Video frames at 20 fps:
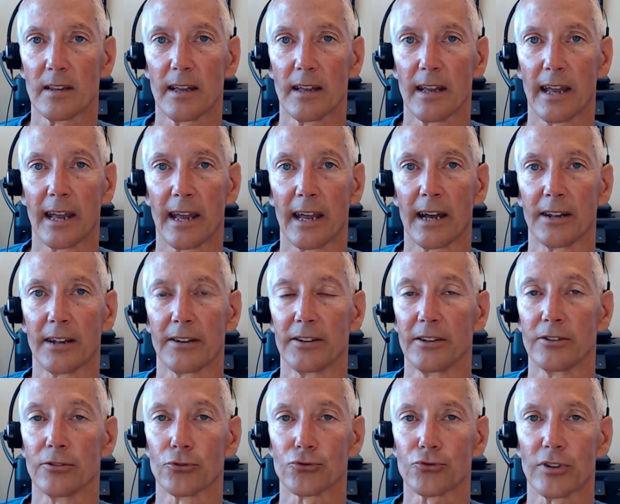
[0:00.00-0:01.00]
and
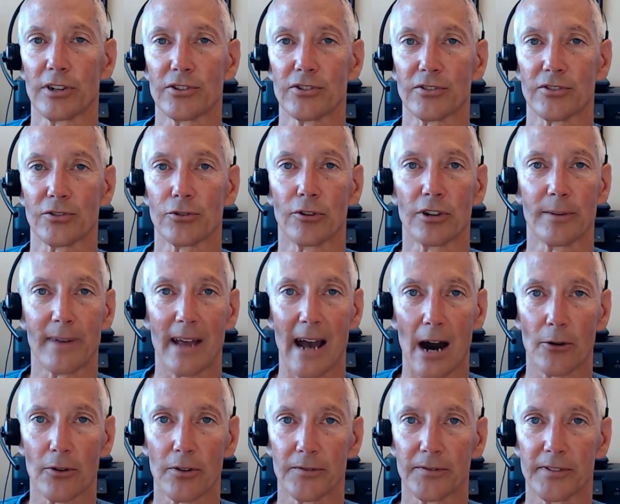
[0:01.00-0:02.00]
the illustration is going to be
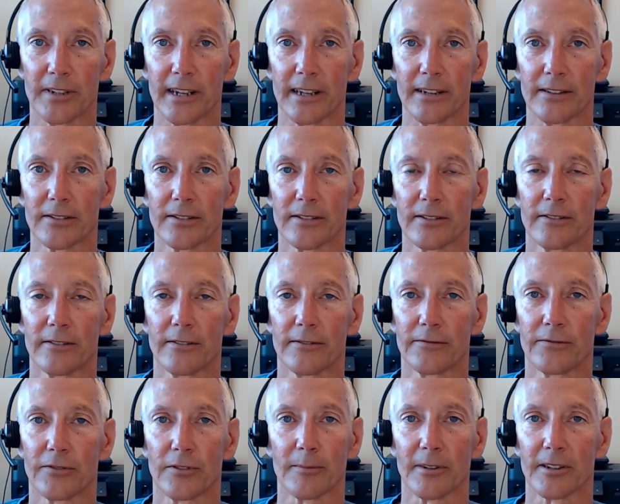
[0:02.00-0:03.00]
out of date
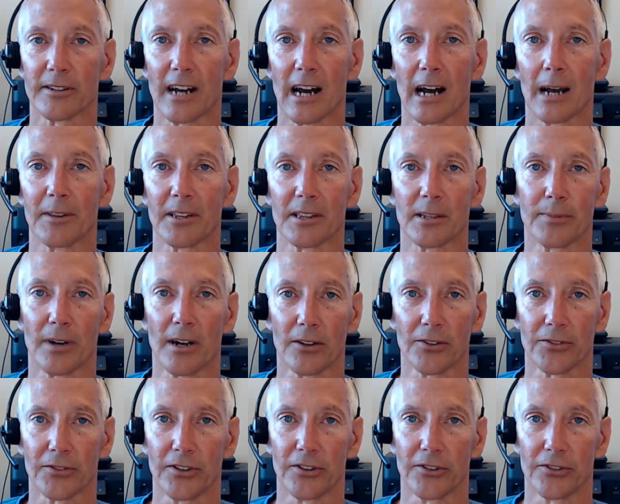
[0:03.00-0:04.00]
from the time that the
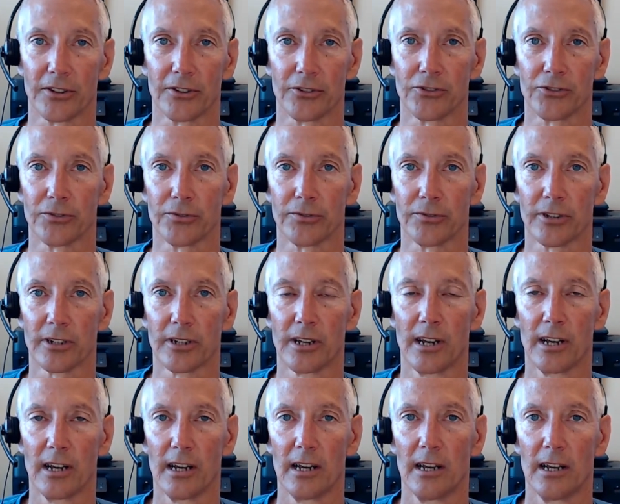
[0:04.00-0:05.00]
policy is issued.
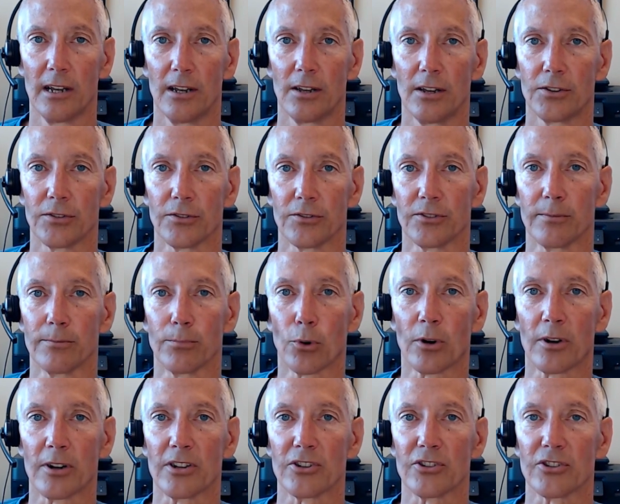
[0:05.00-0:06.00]
So it's
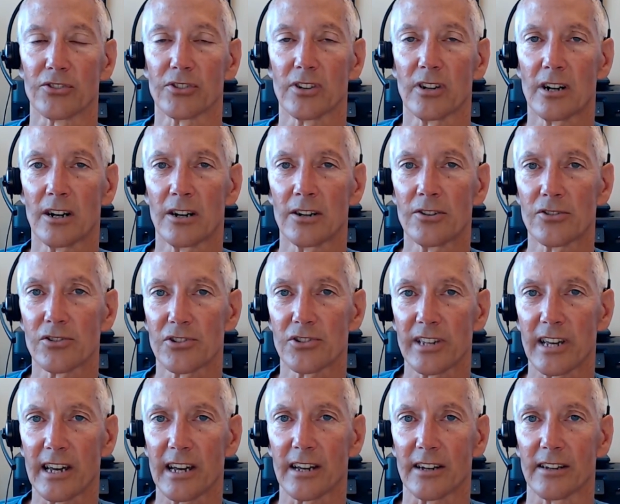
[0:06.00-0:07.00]
important to just
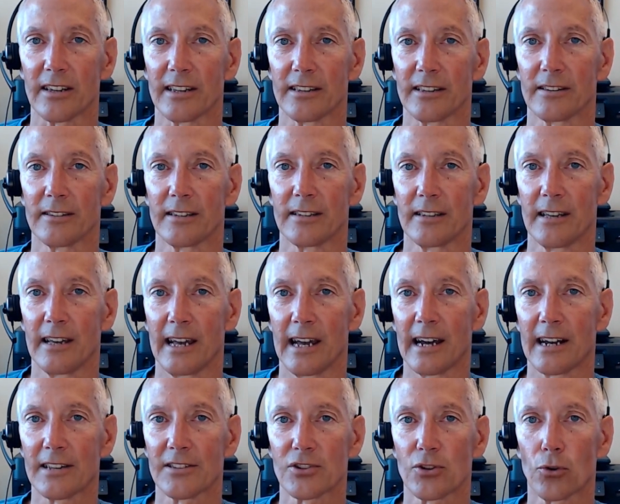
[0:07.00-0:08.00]
understand
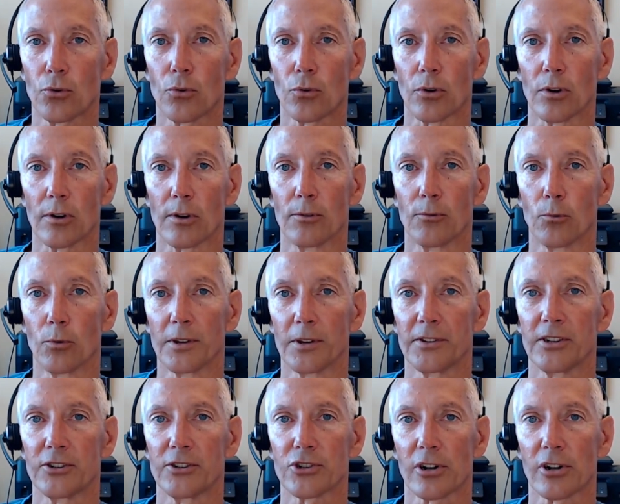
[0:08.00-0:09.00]
at its core what
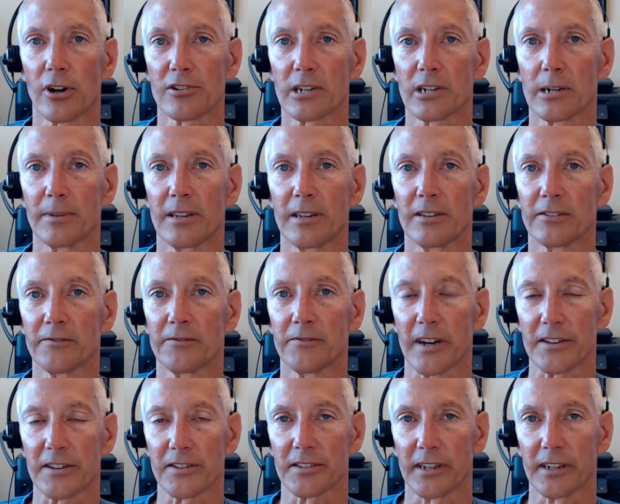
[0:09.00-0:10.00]
the insurance company is
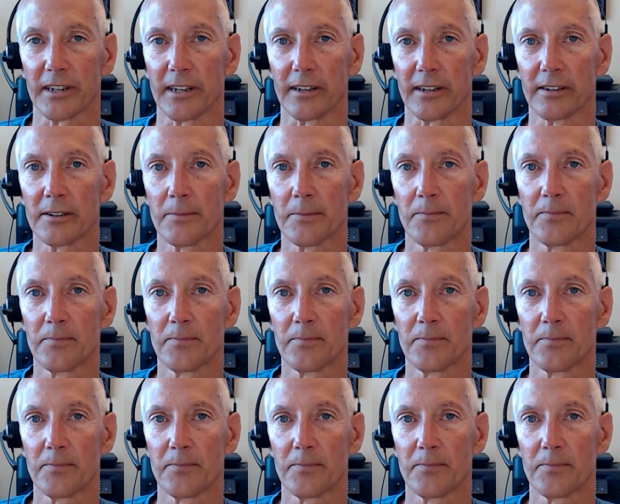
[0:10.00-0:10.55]
investing in